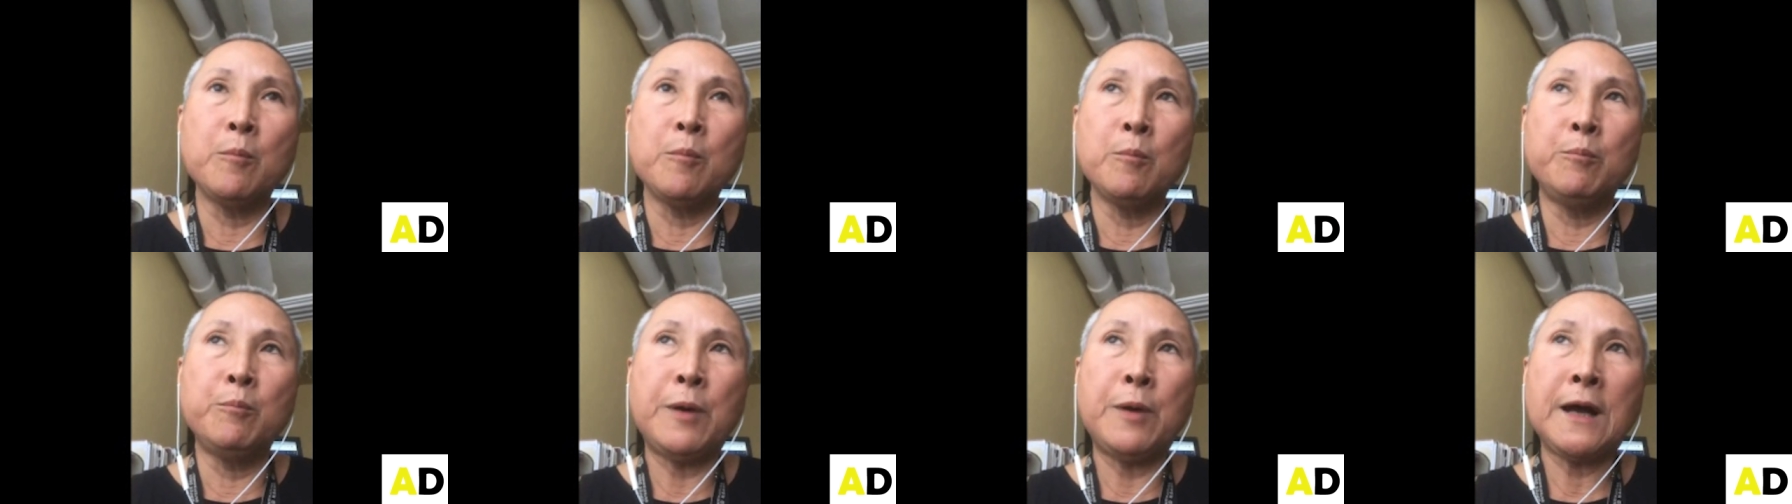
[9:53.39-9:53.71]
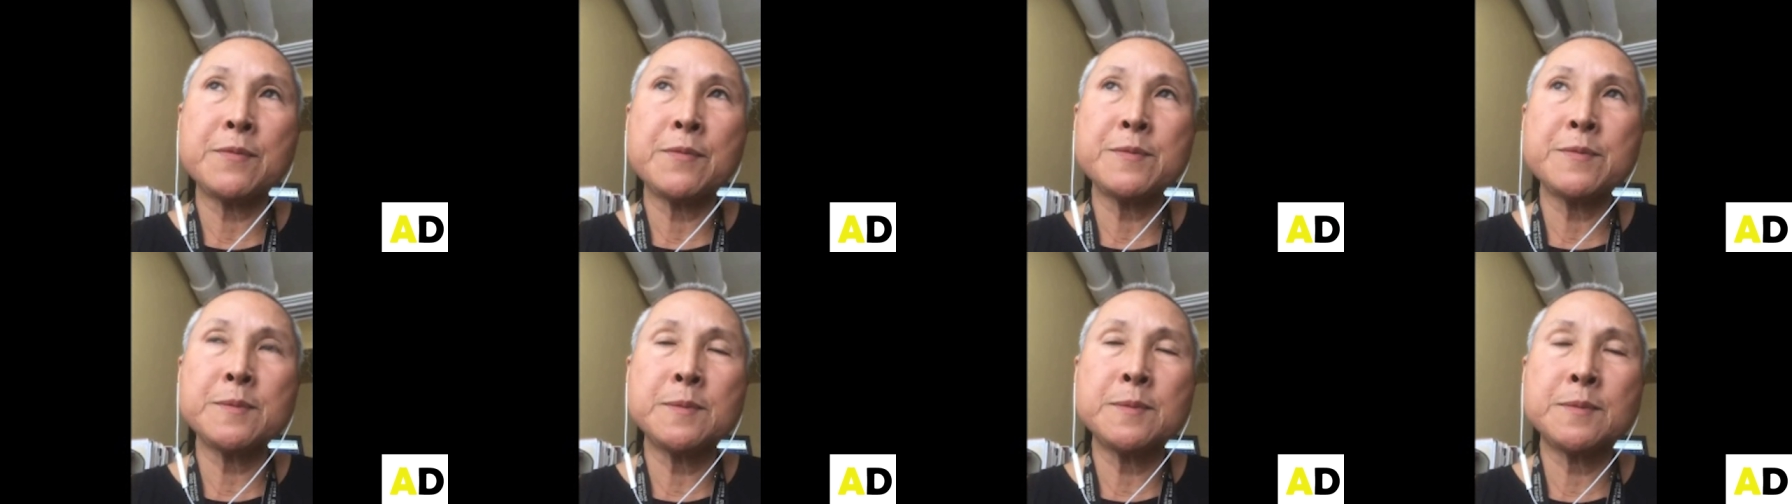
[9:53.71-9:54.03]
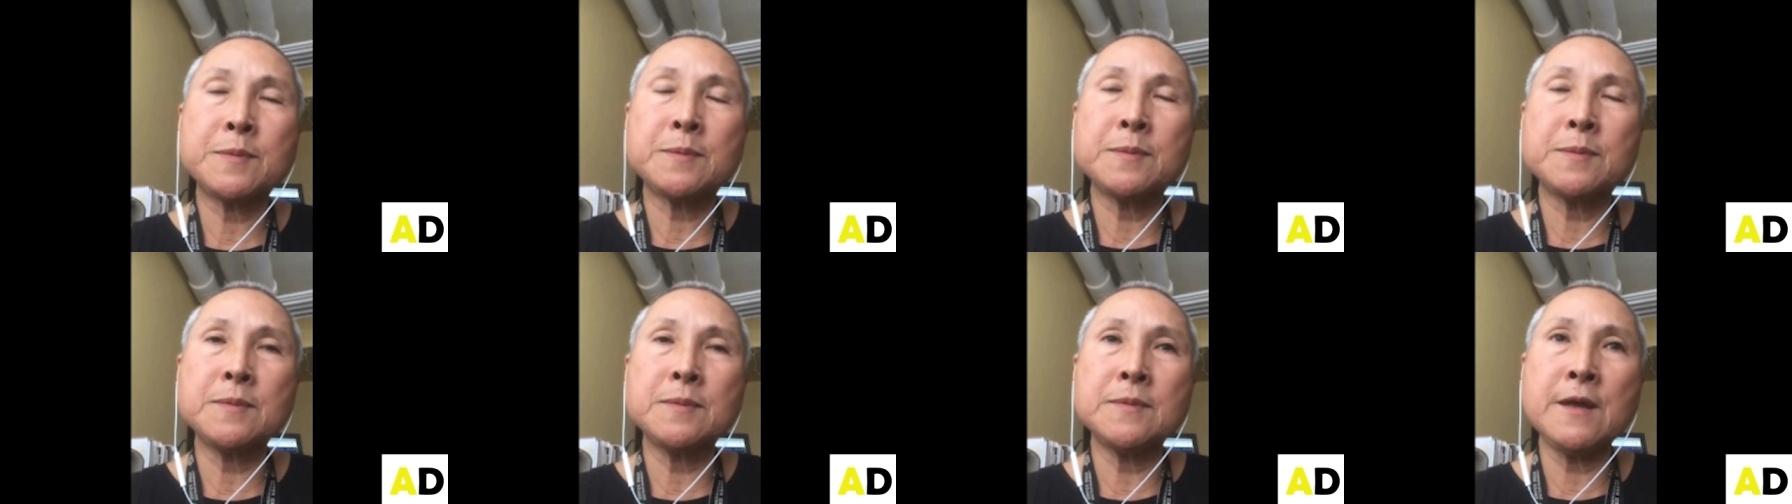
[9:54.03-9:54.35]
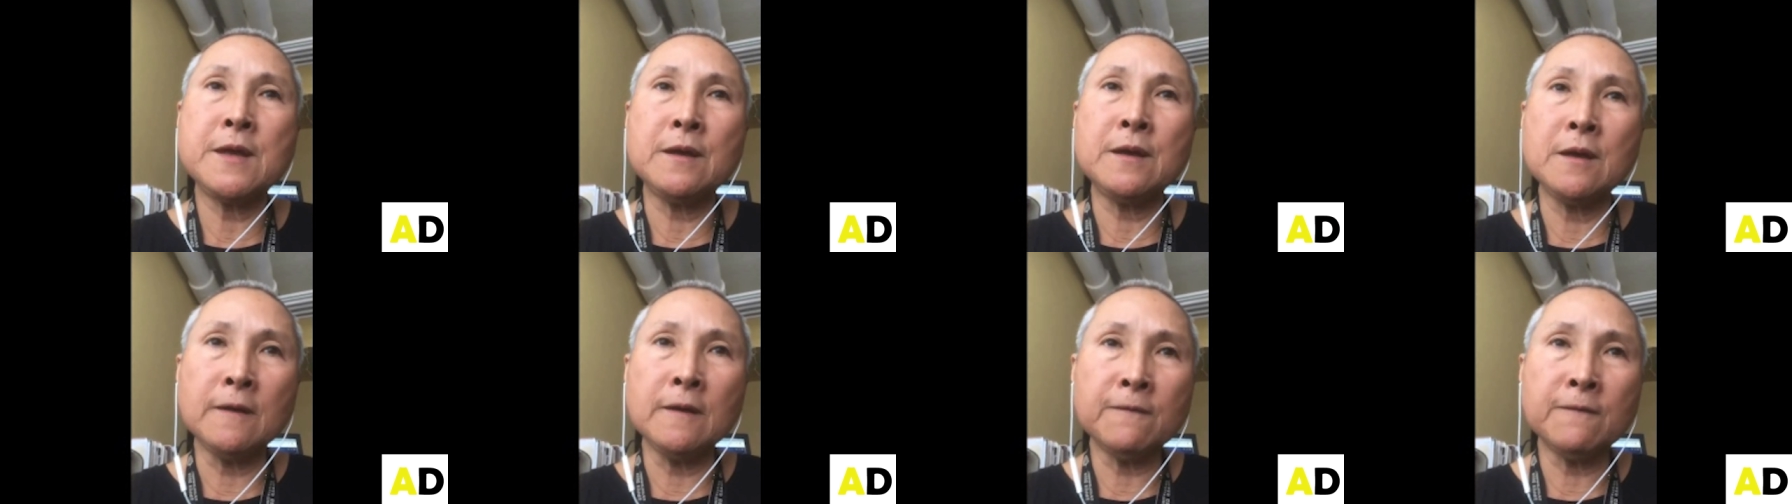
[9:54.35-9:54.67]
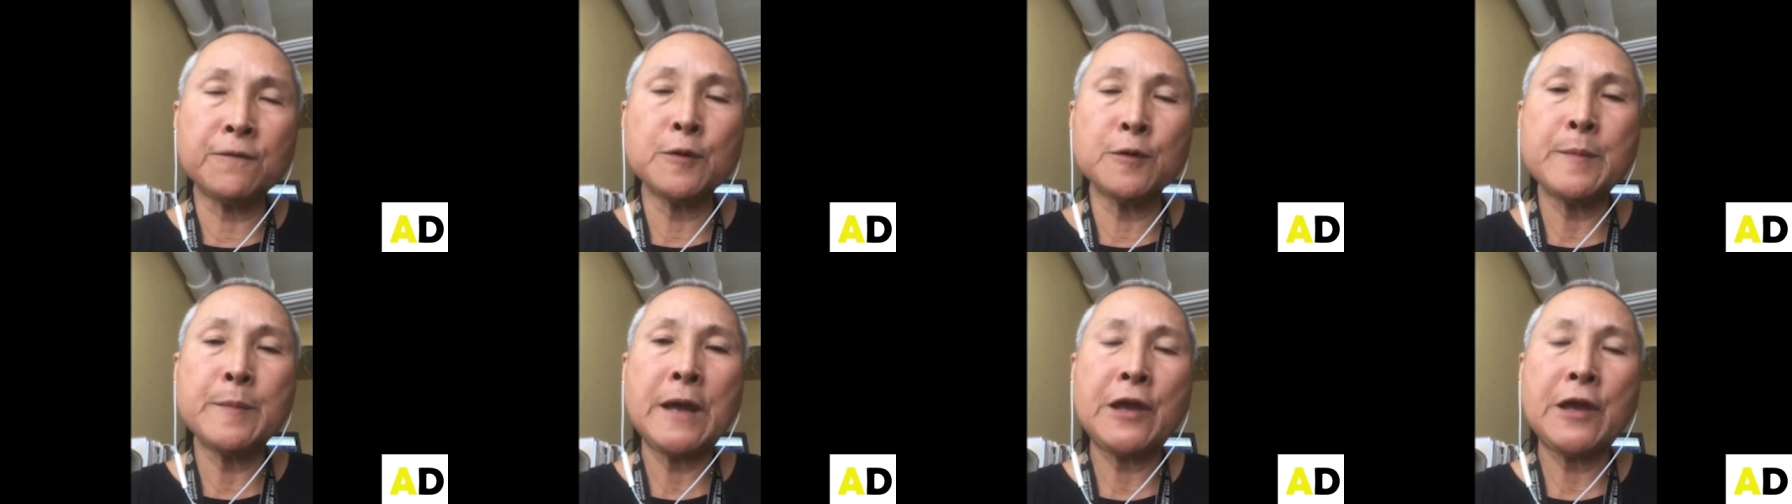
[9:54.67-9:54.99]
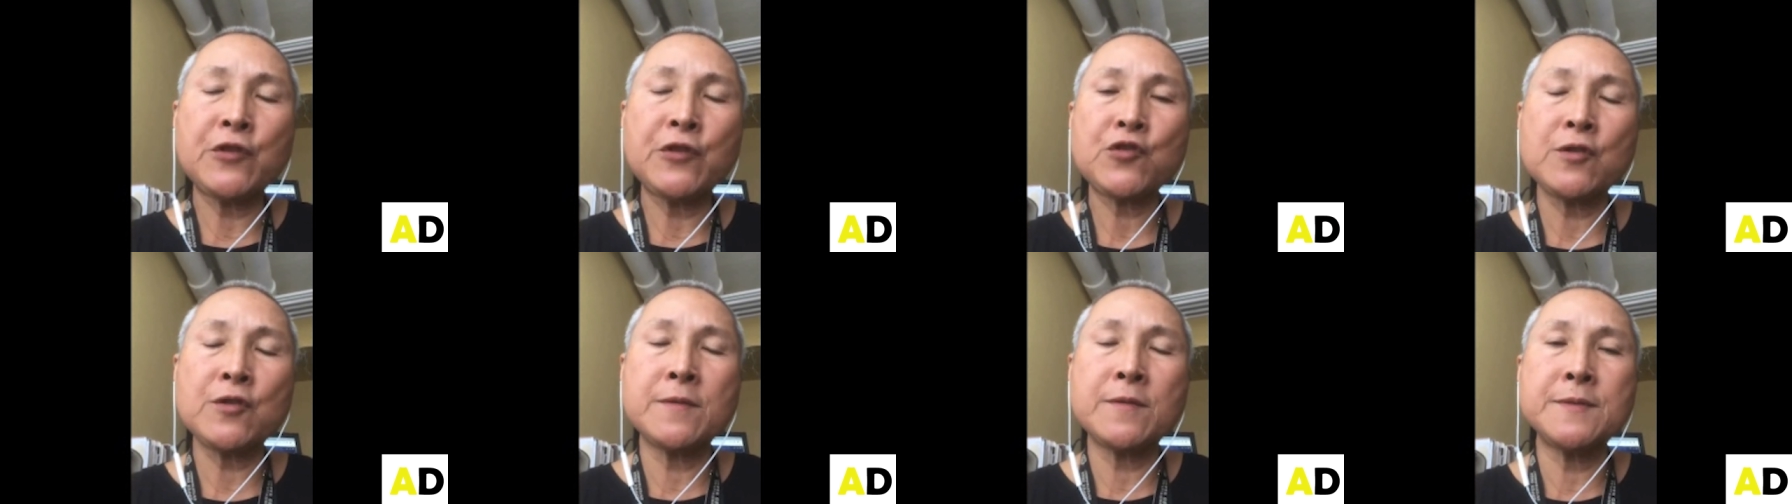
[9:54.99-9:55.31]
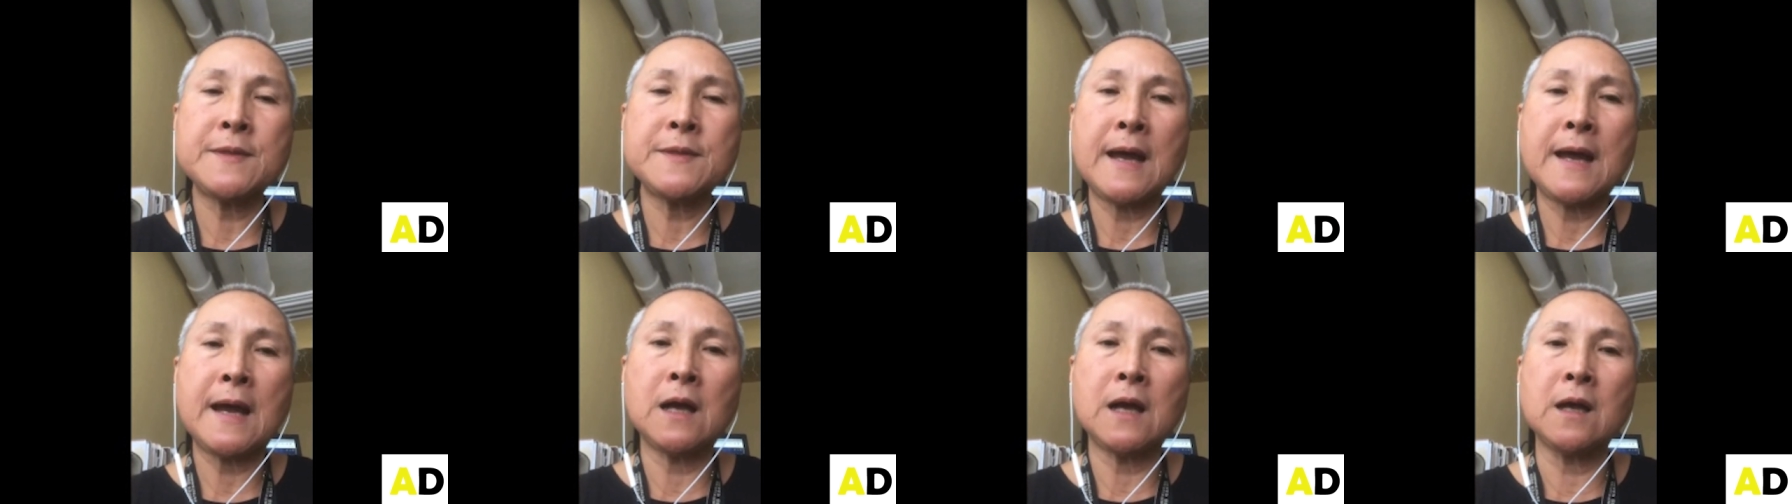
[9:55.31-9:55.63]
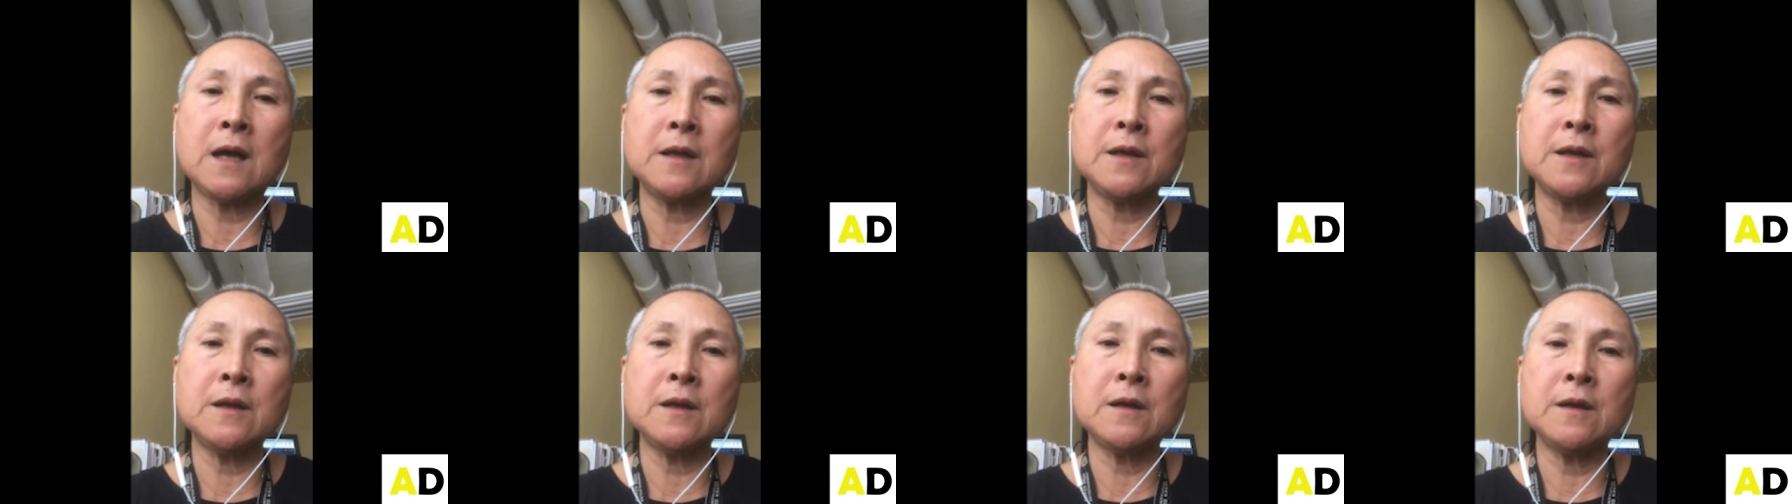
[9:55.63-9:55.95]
But the information that